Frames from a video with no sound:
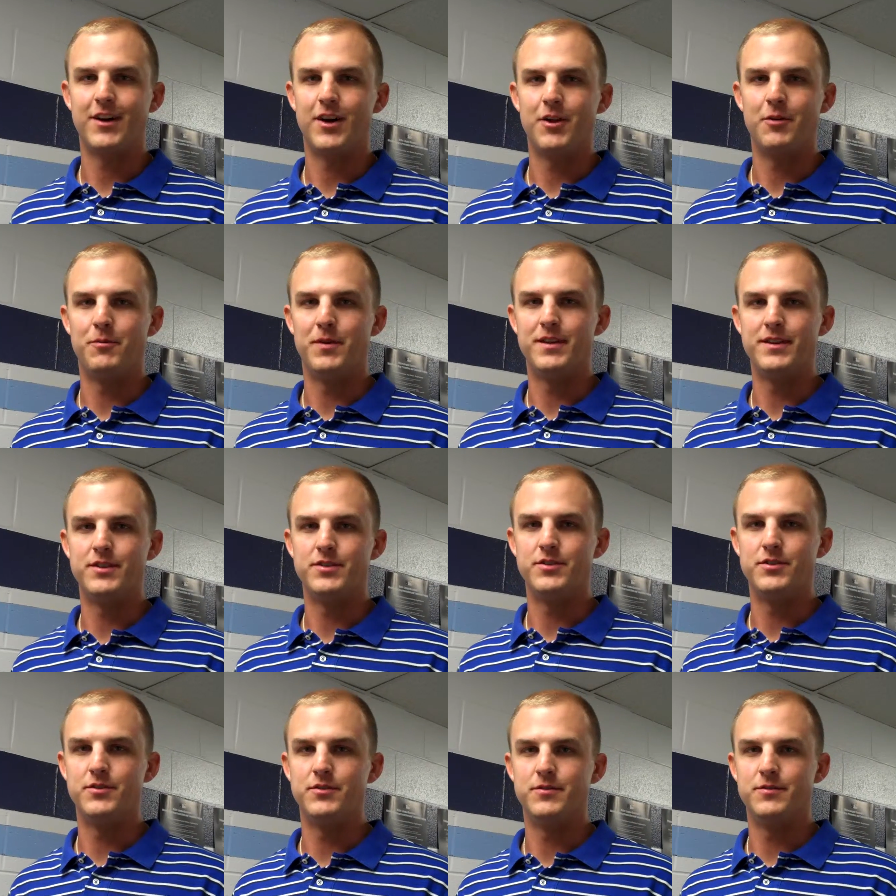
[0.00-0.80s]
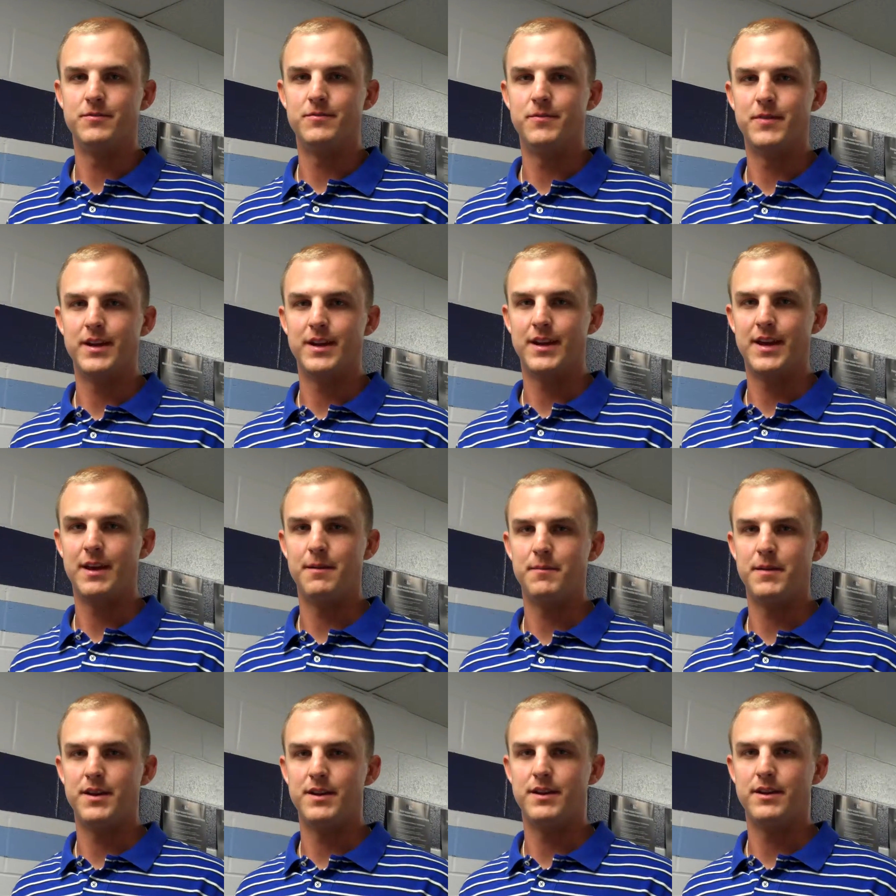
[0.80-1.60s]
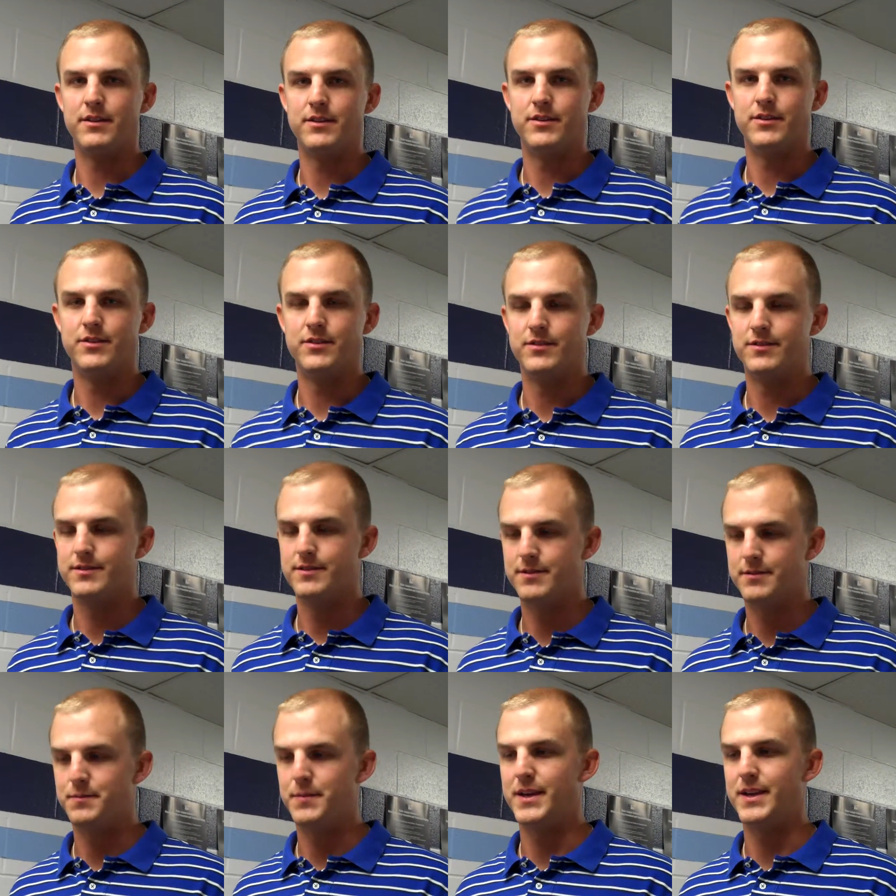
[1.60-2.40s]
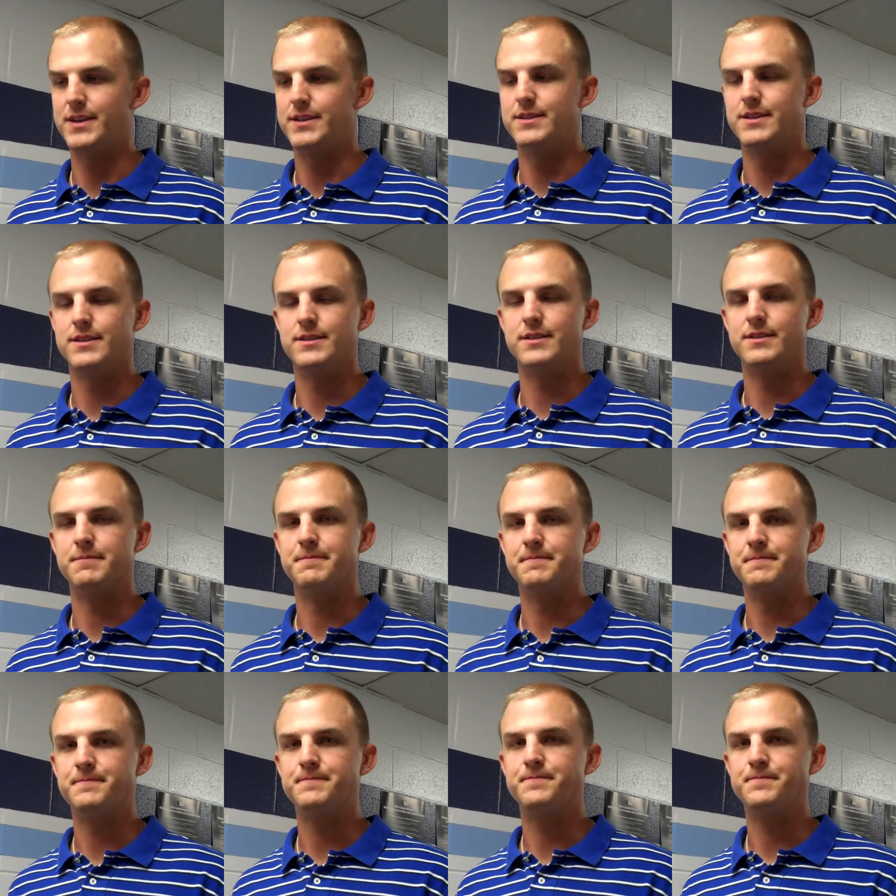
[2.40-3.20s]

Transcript: All I wanted to do when I came in here to do is just be consistent.